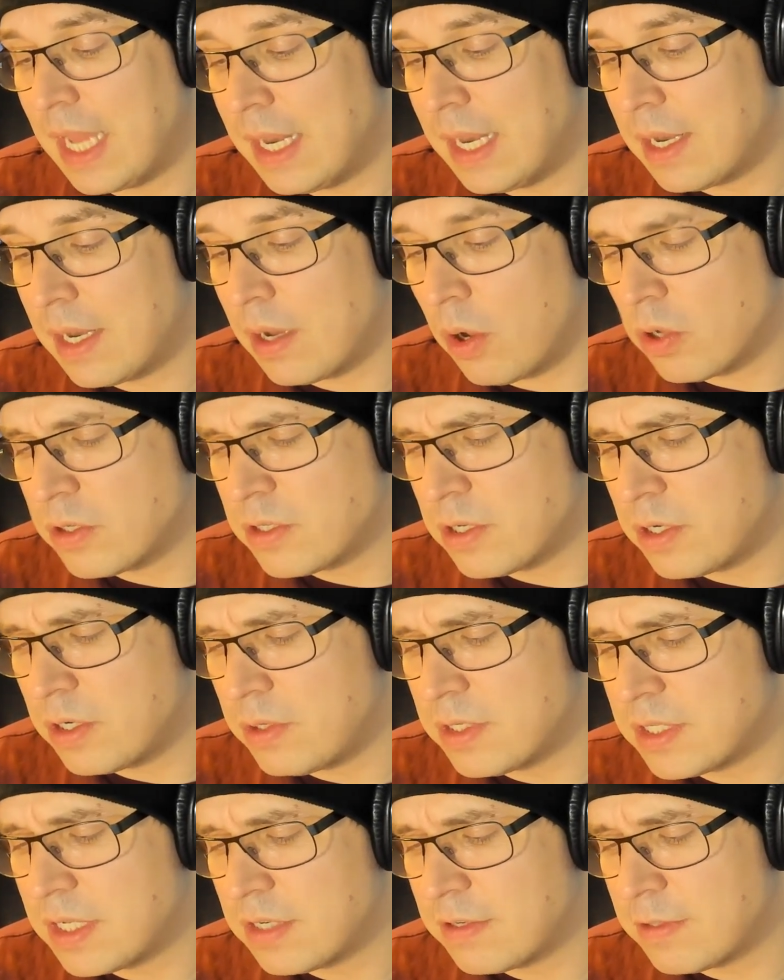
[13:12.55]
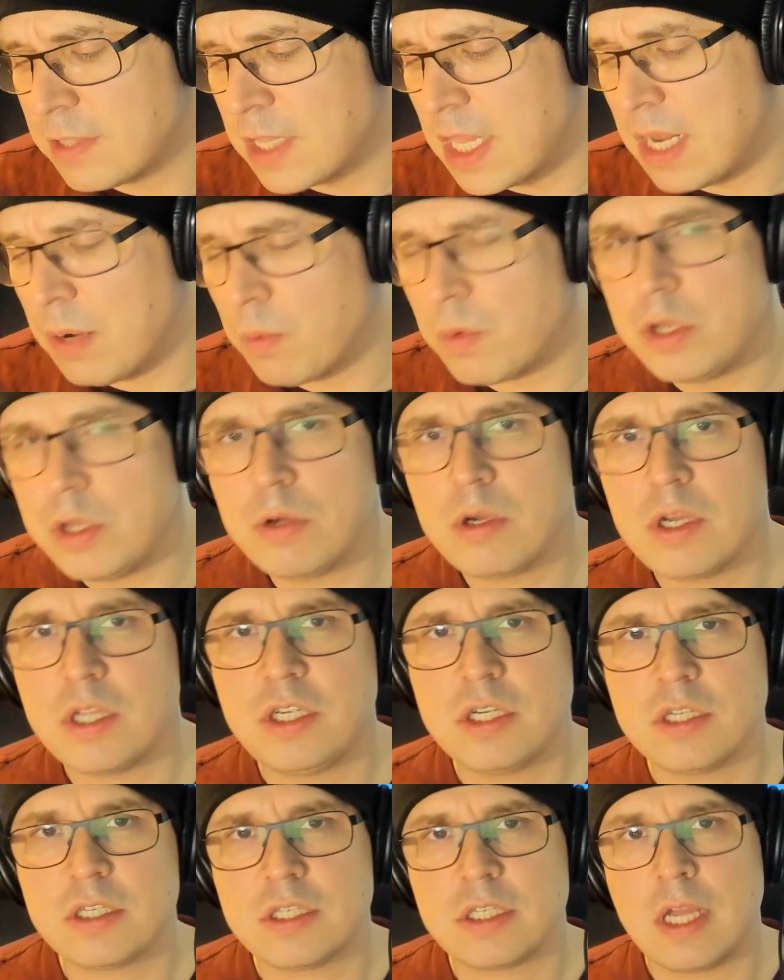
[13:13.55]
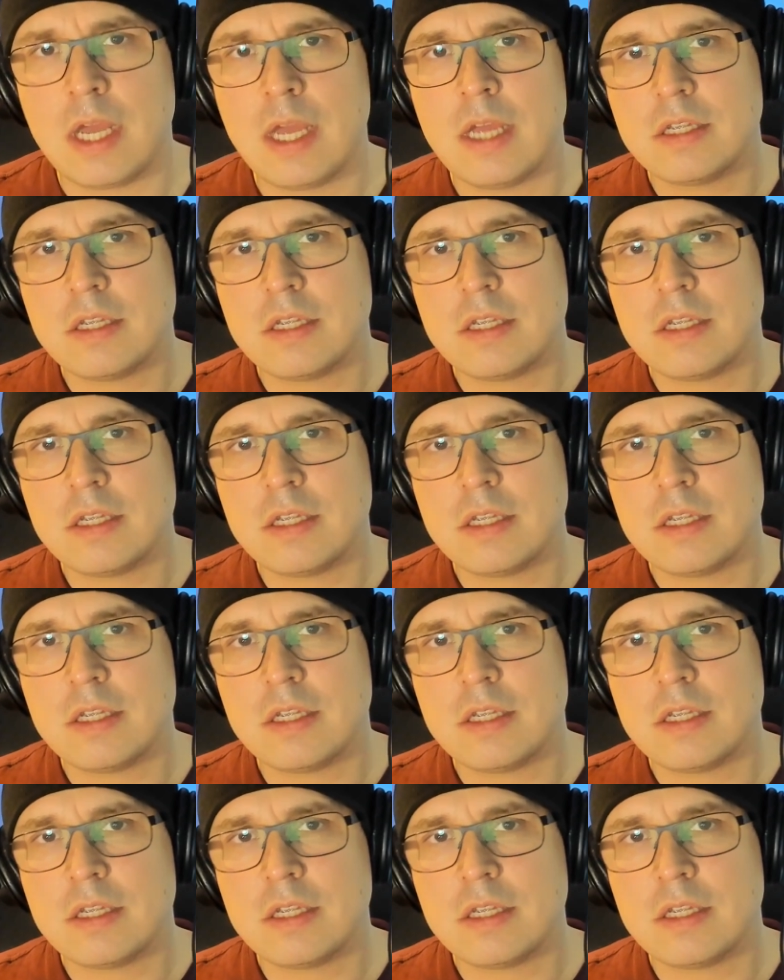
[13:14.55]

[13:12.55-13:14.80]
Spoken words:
And also there is this thing where you can just